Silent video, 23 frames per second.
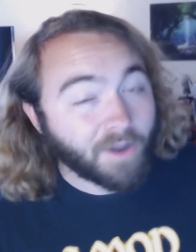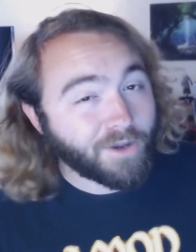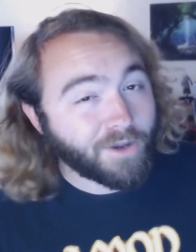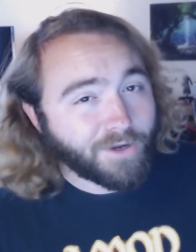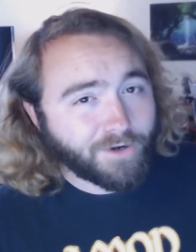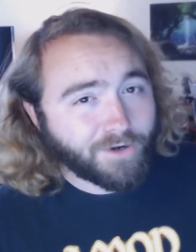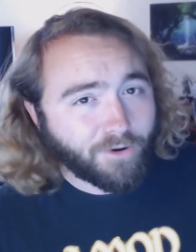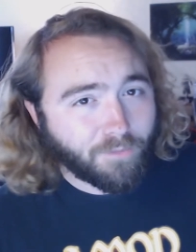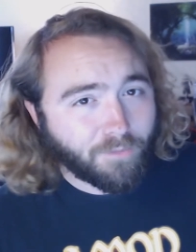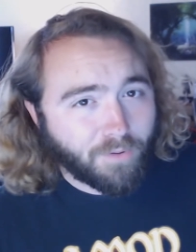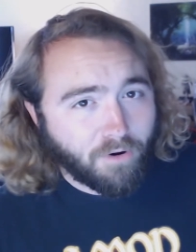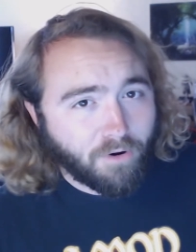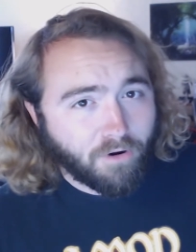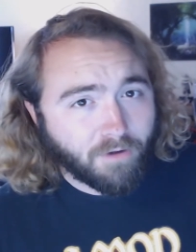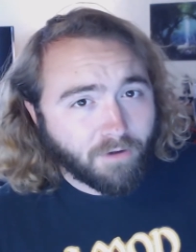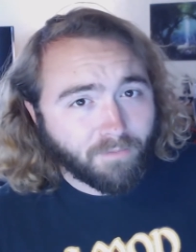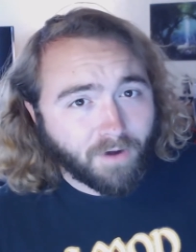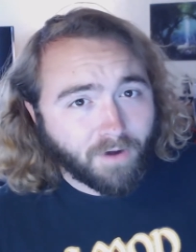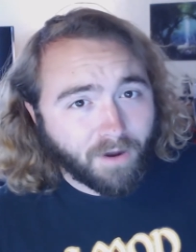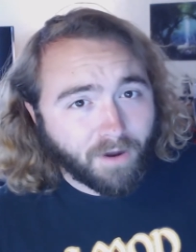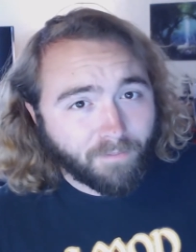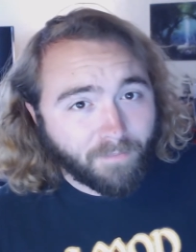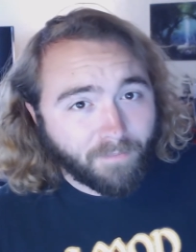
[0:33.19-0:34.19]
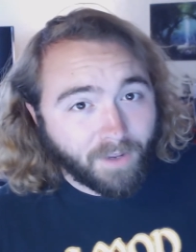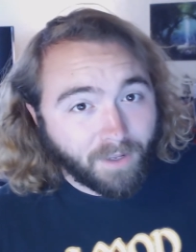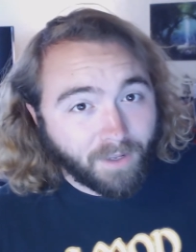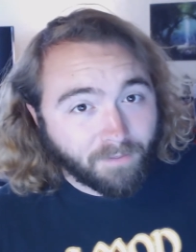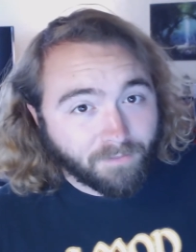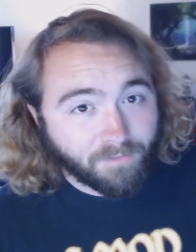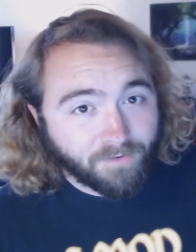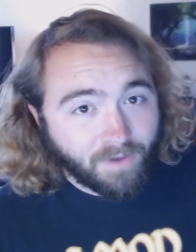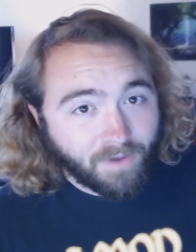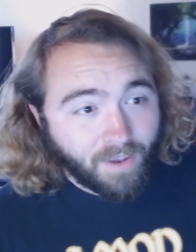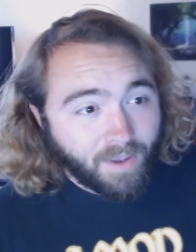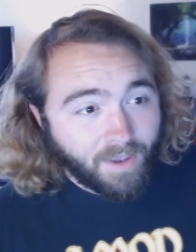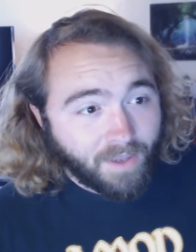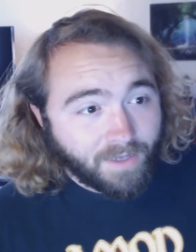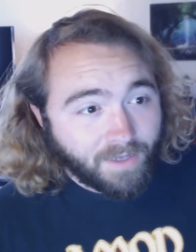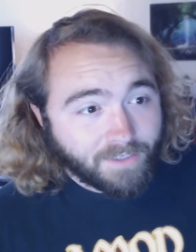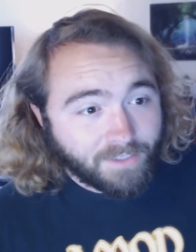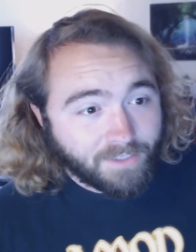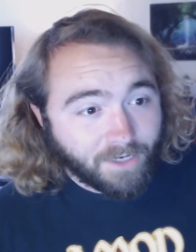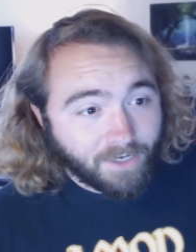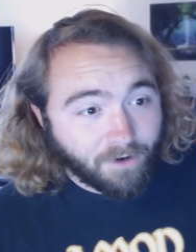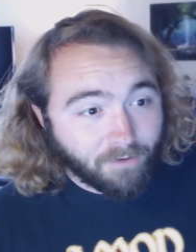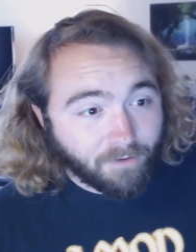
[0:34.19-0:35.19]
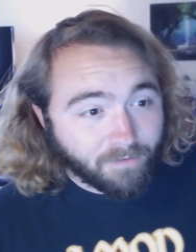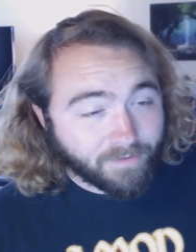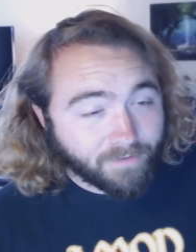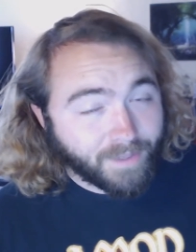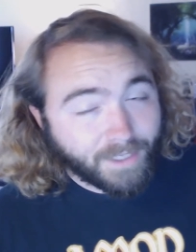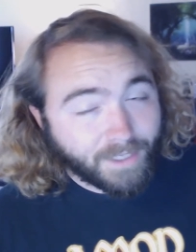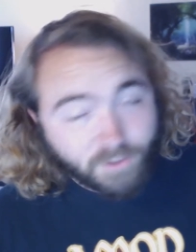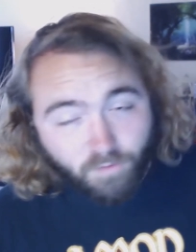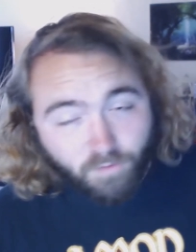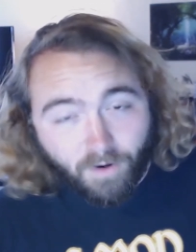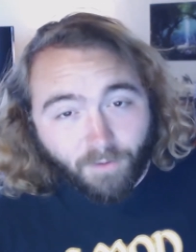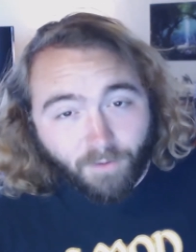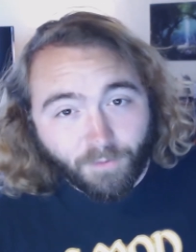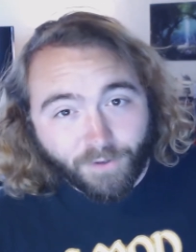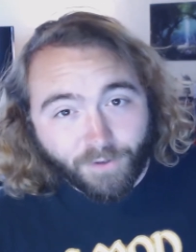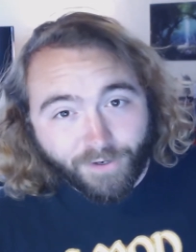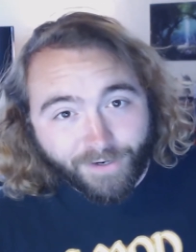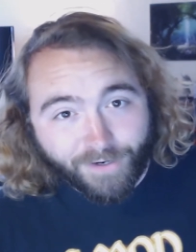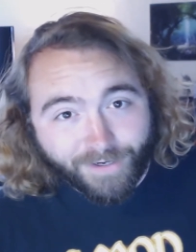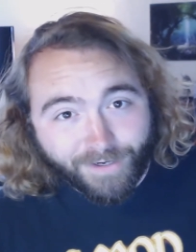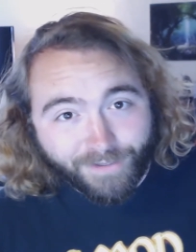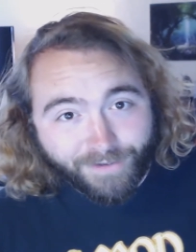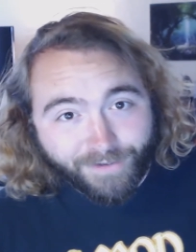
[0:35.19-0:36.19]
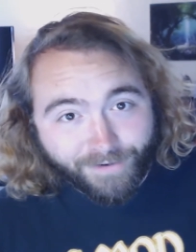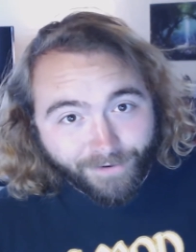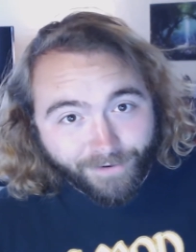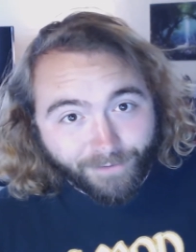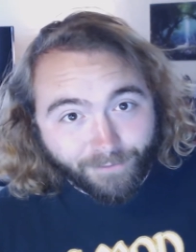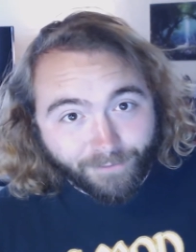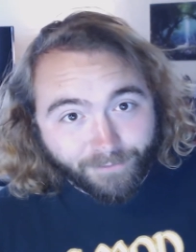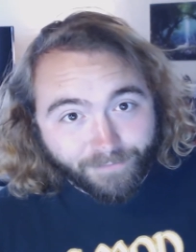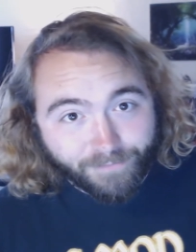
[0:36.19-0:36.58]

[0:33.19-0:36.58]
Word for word: good old Pokemon memes. So that's what we're gonna do.